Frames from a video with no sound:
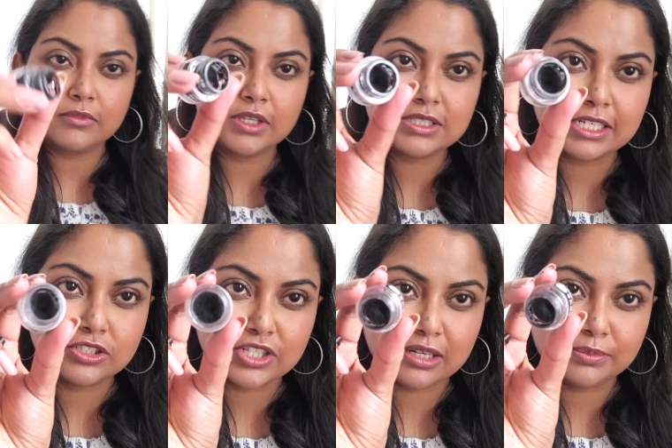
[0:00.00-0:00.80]
it's like a
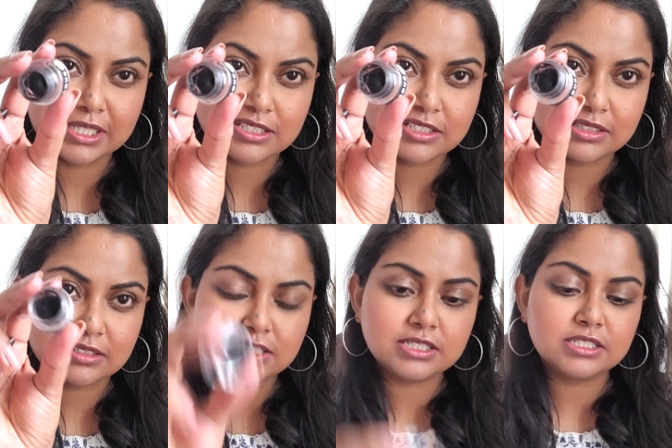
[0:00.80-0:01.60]
gel based
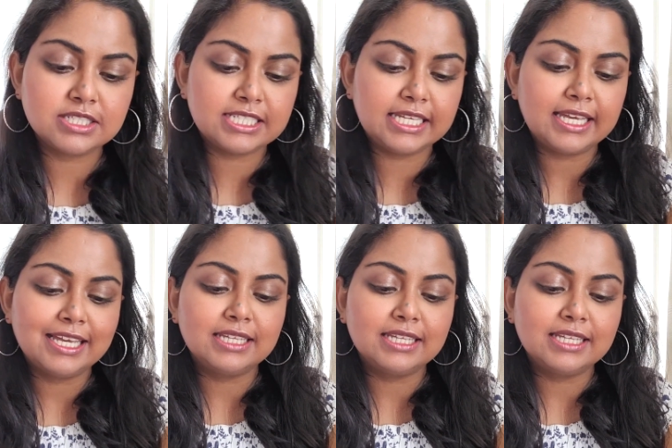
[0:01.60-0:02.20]
consistency.